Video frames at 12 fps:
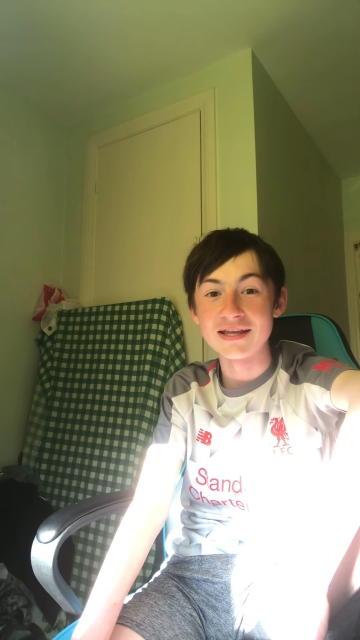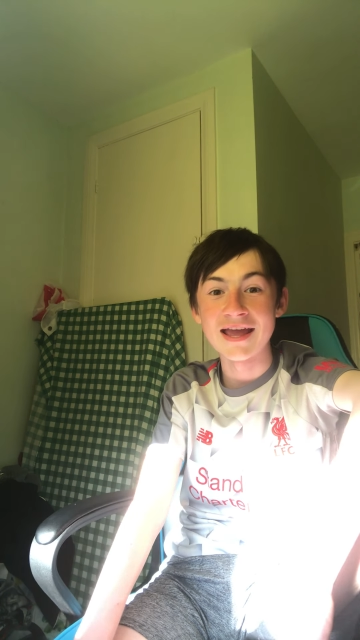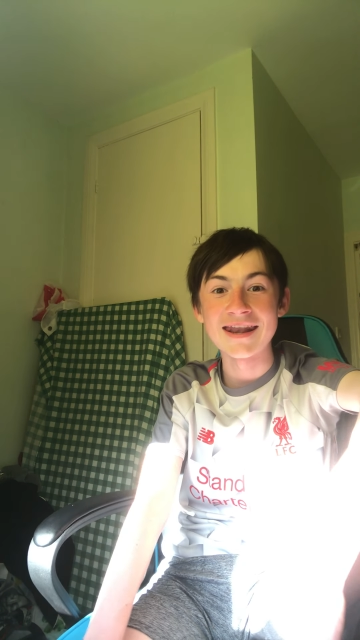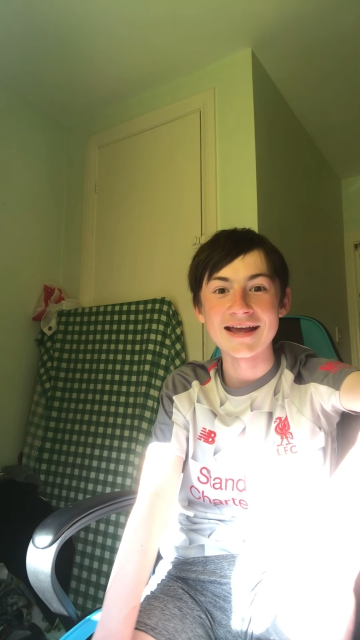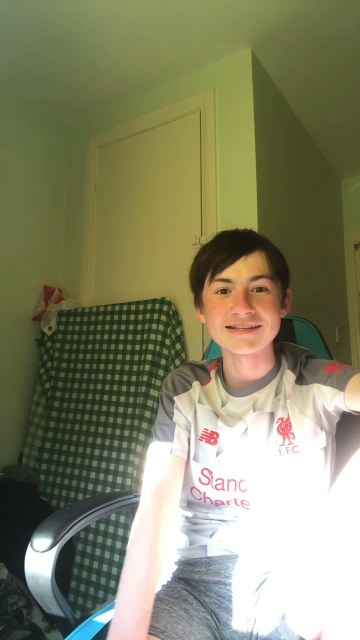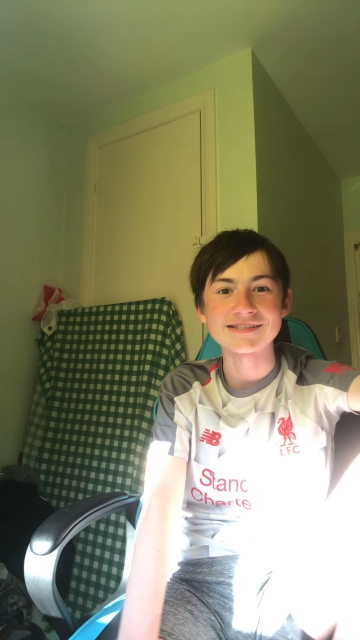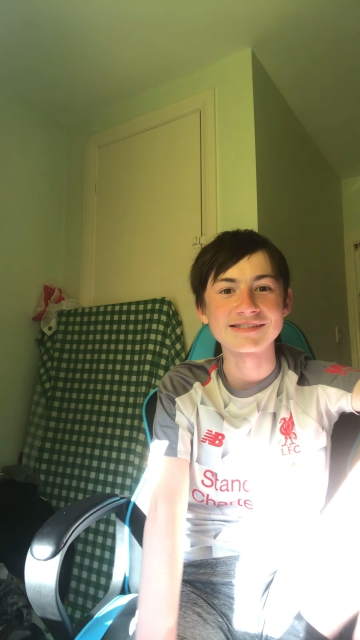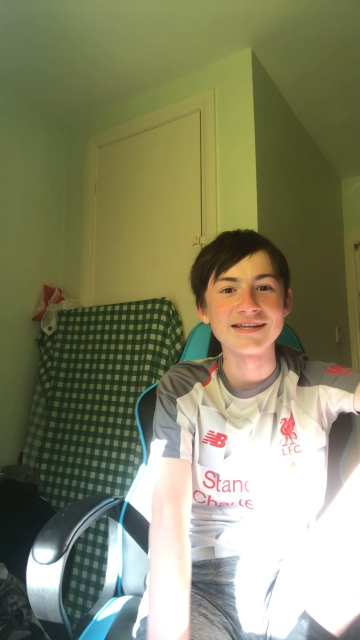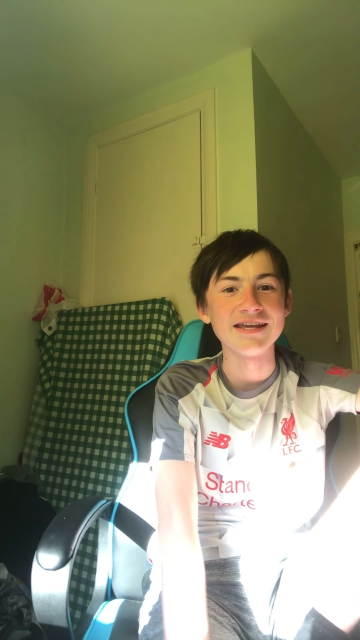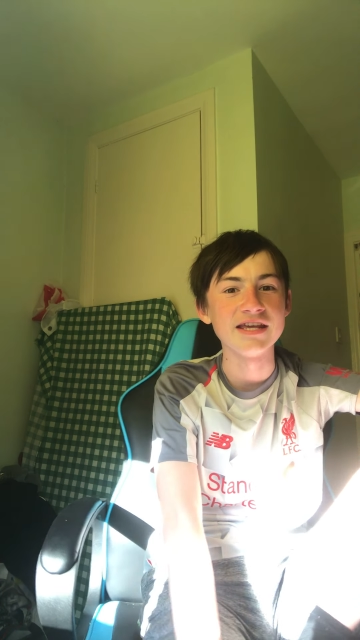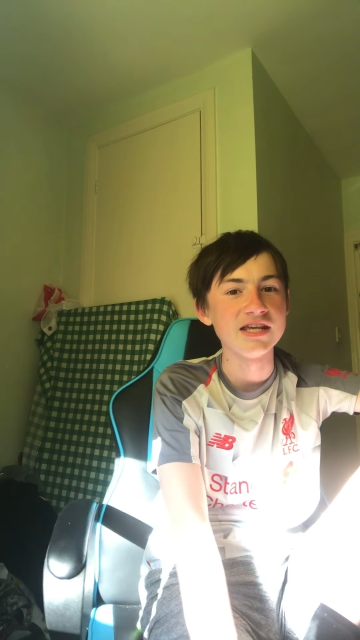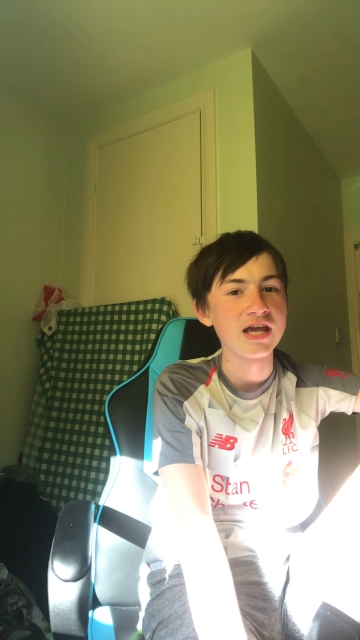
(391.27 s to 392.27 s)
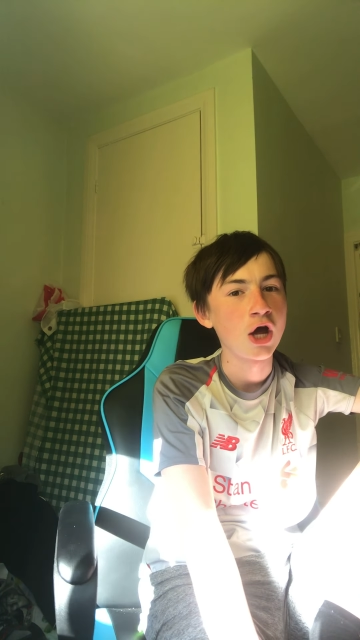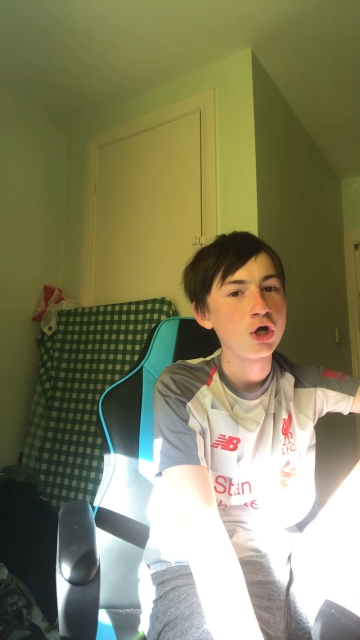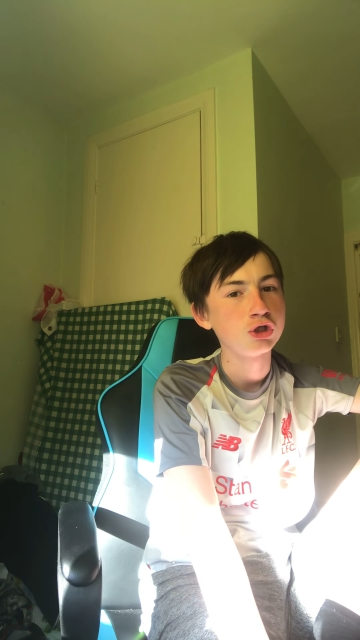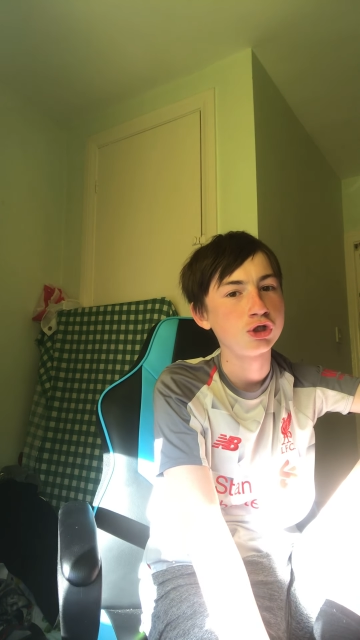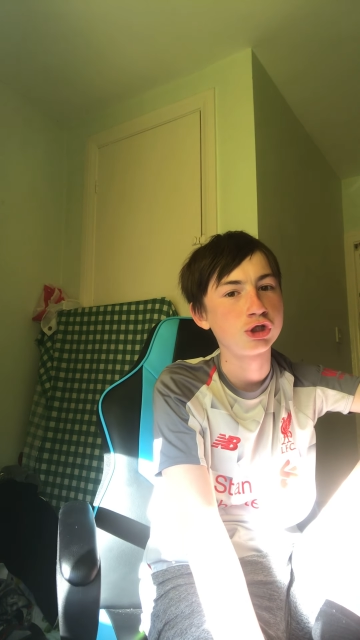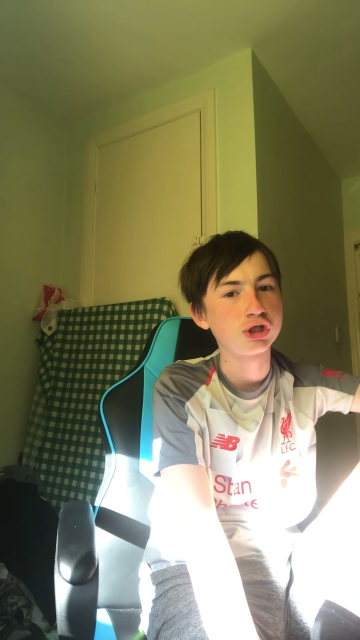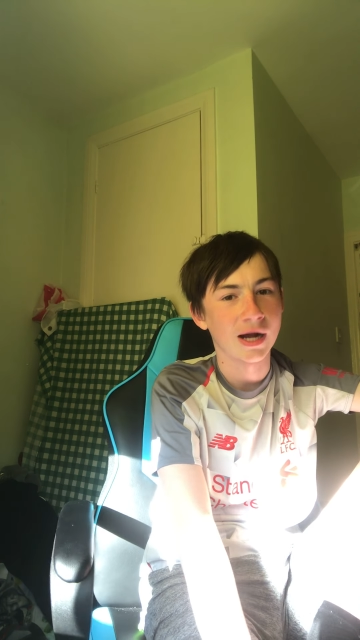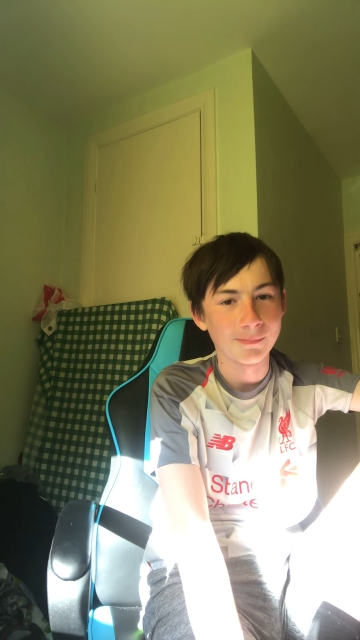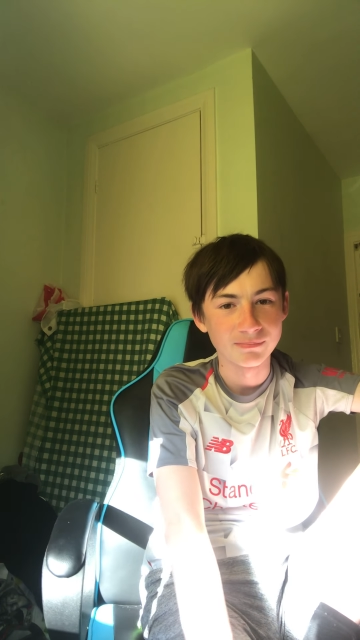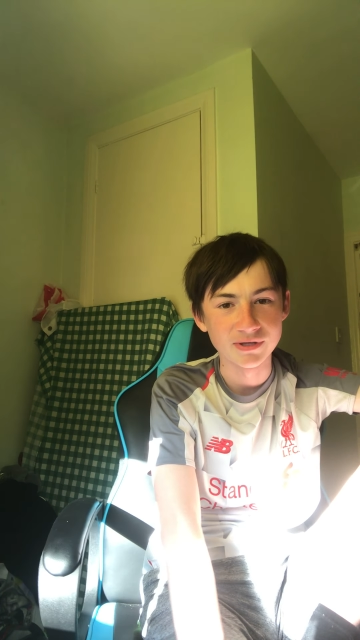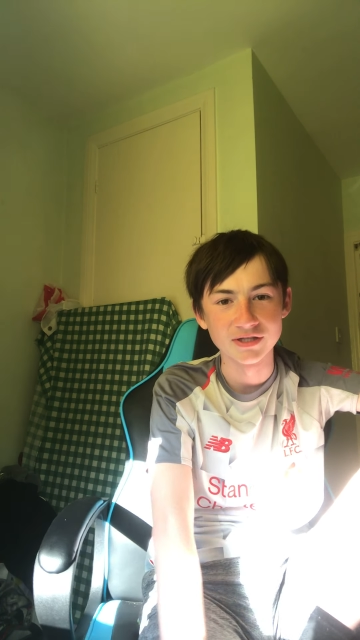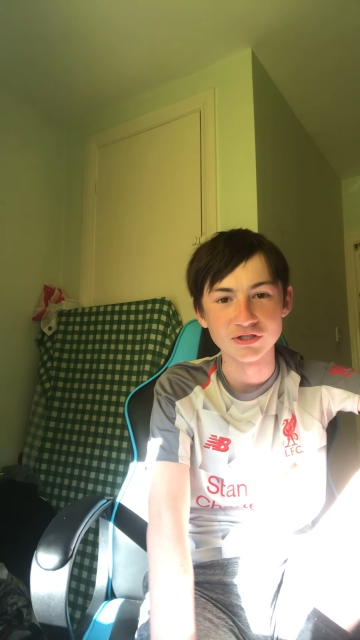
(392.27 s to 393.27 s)
NXT
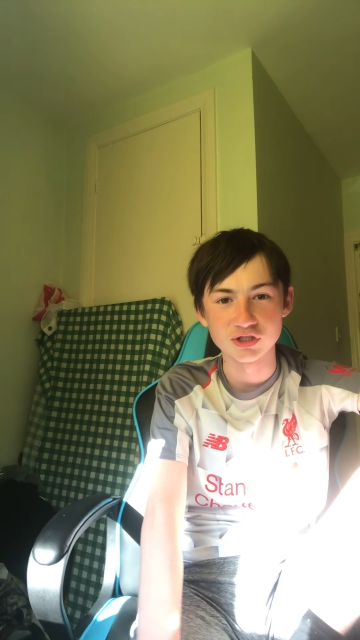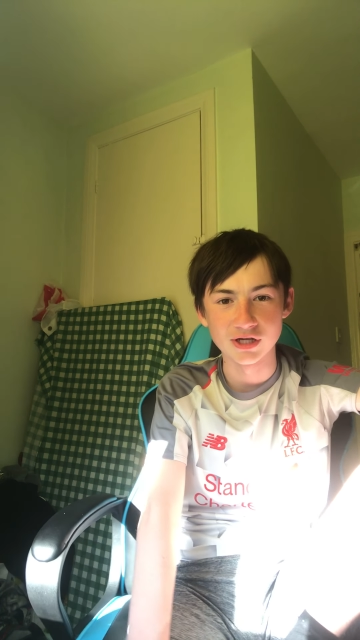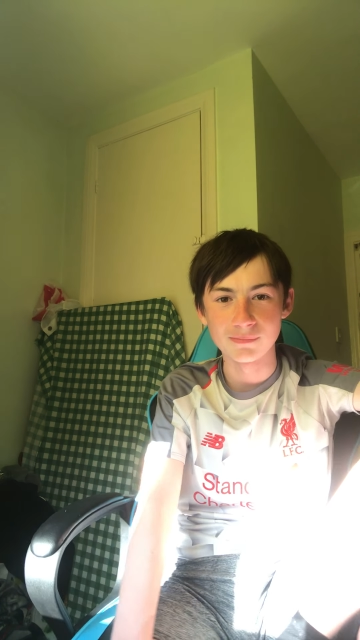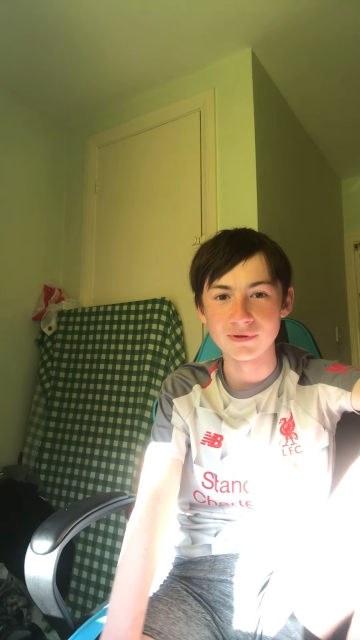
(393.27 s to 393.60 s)
Championship.